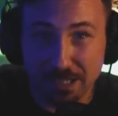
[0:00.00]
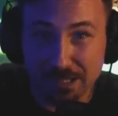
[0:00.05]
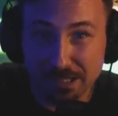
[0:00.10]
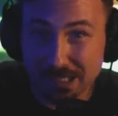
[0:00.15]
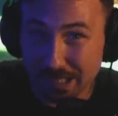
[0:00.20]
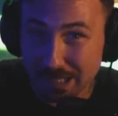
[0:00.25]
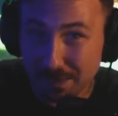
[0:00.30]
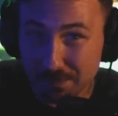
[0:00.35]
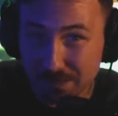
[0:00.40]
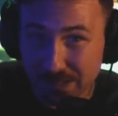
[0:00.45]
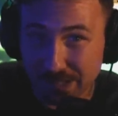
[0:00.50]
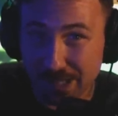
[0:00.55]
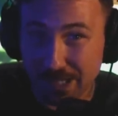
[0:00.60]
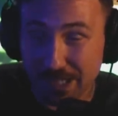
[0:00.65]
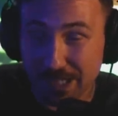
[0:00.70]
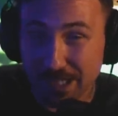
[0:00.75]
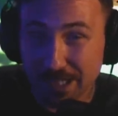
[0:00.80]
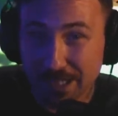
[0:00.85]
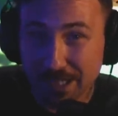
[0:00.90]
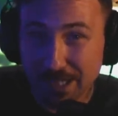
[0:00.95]
It seems
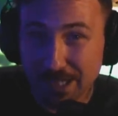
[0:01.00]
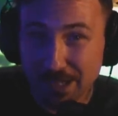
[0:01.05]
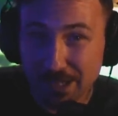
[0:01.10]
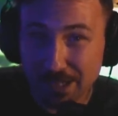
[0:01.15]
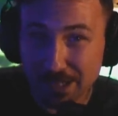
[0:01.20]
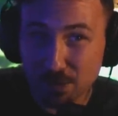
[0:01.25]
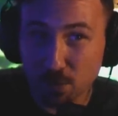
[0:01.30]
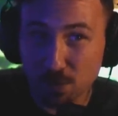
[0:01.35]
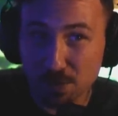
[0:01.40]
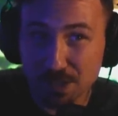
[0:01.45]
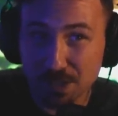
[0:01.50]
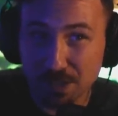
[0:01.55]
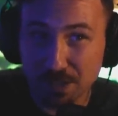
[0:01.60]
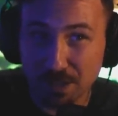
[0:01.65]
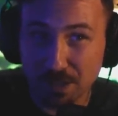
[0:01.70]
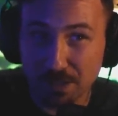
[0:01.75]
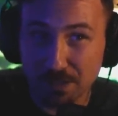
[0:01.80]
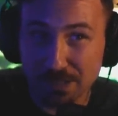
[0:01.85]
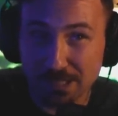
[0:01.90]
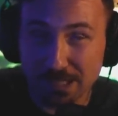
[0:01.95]
like this was
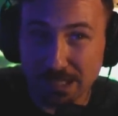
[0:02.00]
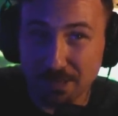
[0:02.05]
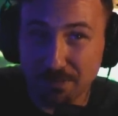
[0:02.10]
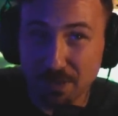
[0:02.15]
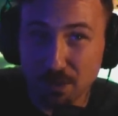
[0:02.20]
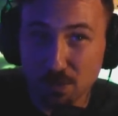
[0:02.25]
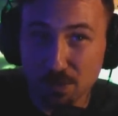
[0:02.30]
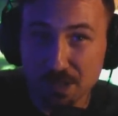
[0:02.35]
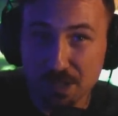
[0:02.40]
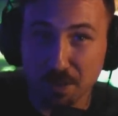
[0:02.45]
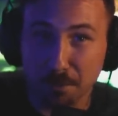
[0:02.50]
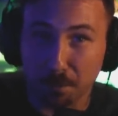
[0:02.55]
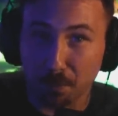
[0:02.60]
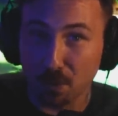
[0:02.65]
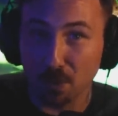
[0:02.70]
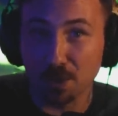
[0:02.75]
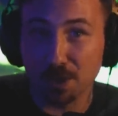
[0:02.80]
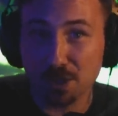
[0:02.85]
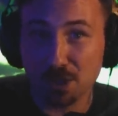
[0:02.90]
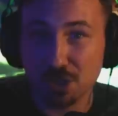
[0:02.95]
CV was the
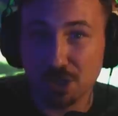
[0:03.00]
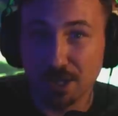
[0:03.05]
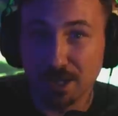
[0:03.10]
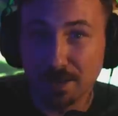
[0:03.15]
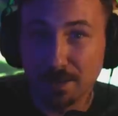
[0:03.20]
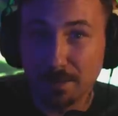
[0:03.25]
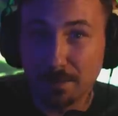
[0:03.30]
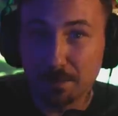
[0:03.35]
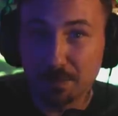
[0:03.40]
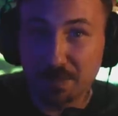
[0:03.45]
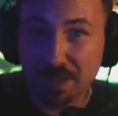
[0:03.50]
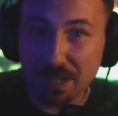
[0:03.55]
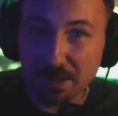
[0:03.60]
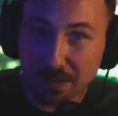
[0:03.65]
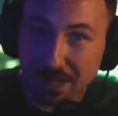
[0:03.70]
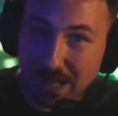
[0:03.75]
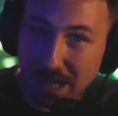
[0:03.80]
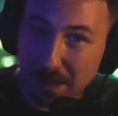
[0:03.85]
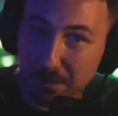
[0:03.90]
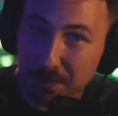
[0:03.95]
push that
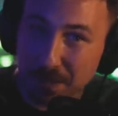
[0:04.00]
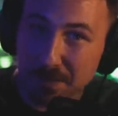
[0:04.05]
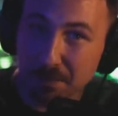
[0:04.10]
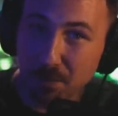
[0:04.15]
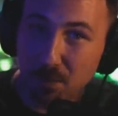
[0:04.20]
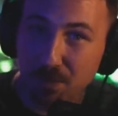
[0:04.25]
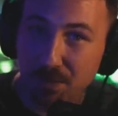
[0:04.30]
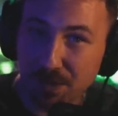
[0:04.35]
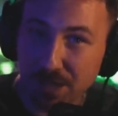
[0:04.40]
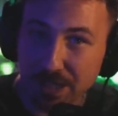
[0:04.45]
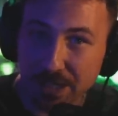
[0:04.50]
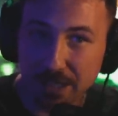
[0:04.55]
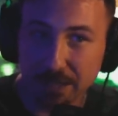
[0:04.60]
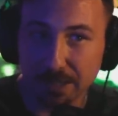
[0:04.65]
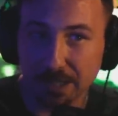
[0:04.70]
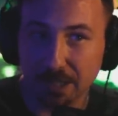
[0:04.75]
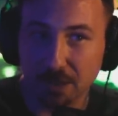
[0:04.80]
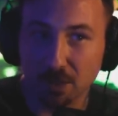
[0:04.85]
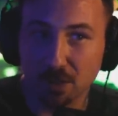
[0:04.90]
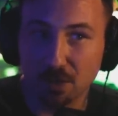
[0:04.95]
got people thinking
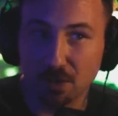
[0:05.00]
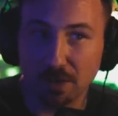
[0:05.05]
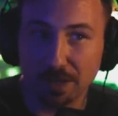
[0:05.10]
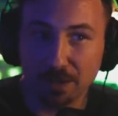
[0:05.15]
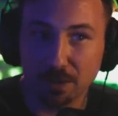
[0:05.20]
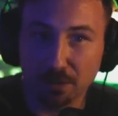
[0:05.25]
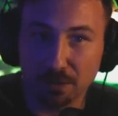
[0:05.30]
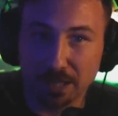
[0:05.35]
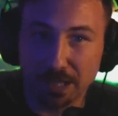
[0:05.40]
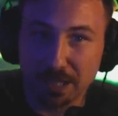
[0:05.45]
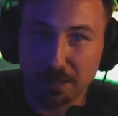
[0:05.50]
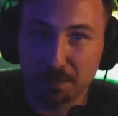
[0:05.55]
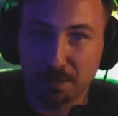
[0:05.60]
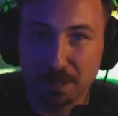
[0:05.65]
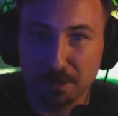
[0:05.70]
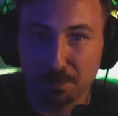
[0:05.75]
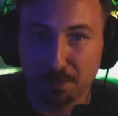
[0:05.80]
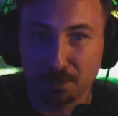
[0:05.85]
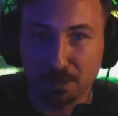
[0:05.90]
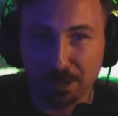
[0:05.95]
like, oh, I don't like
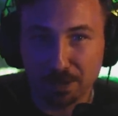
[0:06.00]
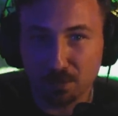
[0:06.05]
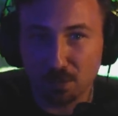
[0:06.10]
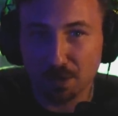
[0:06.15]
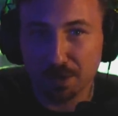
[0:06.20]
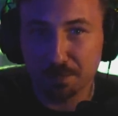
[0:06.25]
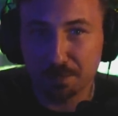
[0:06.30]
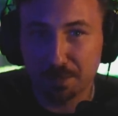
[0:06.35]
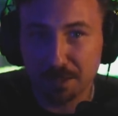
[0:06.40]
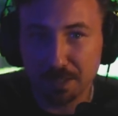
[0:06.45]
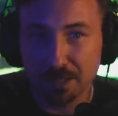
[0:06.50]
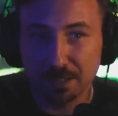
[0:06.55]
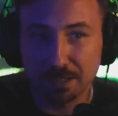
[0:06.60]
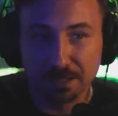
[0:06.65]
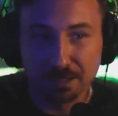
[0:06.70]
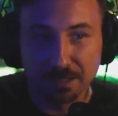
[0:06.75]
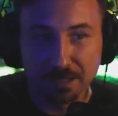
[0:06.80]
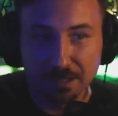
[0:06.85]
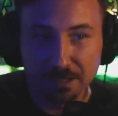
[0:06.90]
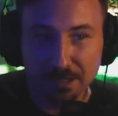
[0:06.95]
people. I don't want to be
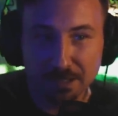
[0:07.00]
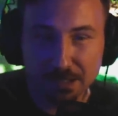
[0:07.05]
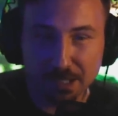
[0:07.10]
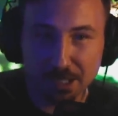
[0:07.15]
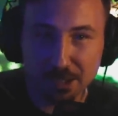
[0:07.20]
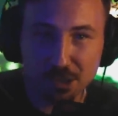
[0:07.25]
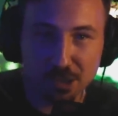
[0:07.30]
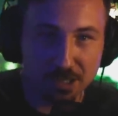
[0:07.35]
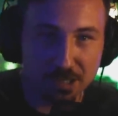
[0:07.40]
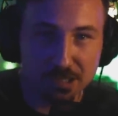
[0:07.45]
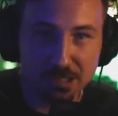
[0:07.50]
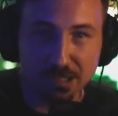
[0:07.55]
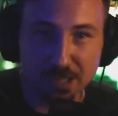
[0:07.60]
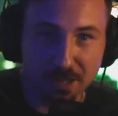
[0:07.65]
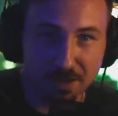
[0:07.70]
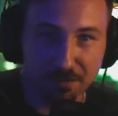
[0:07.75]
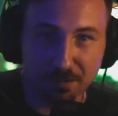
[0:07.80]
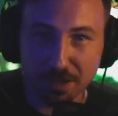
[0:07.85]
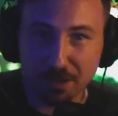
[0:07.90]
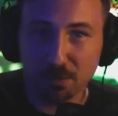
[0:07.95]
touching
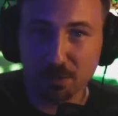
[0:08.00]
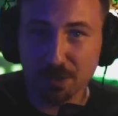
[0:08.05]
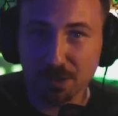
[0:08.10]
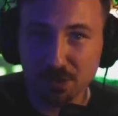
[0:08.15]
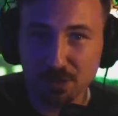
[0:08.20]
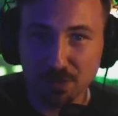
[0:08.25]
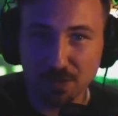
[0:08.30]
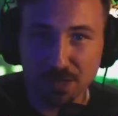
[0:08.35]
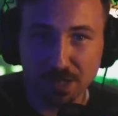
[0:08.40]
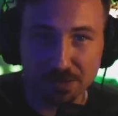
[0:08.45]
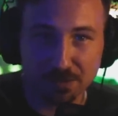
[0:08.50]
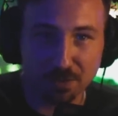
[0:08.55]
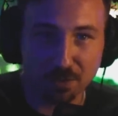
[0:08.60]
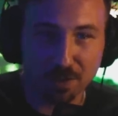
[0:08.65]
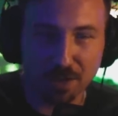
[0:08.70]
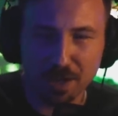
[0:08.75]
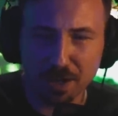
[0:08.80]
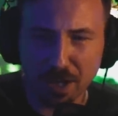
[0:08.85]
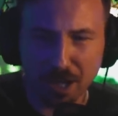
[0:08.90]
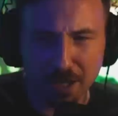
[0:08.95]
stuff. I don't want to do this, or
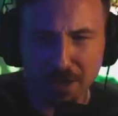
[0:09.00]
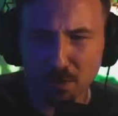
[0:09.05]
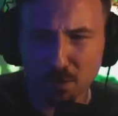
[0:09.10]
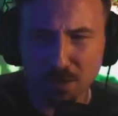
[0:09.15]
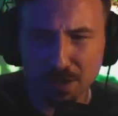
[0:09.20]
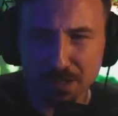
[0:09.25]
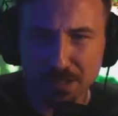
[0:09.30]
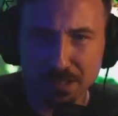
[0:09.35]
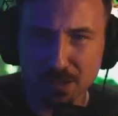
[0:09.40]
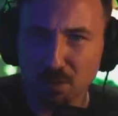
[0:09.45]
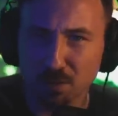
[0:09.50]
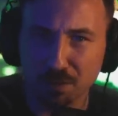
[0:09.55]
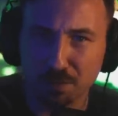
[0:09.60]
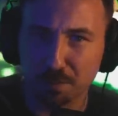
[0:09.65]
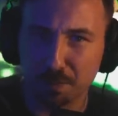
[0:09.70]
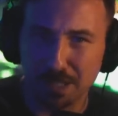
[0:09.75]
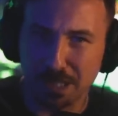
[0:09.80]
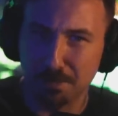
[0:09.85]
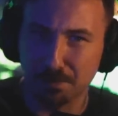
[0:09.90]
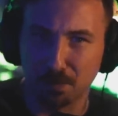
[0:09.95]
I, I don't want to deal with
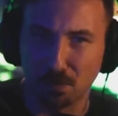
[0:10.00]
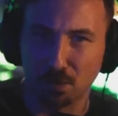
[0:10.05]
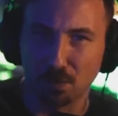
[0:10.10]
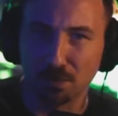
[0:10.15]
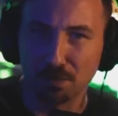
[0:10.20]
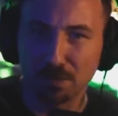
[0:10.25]
people.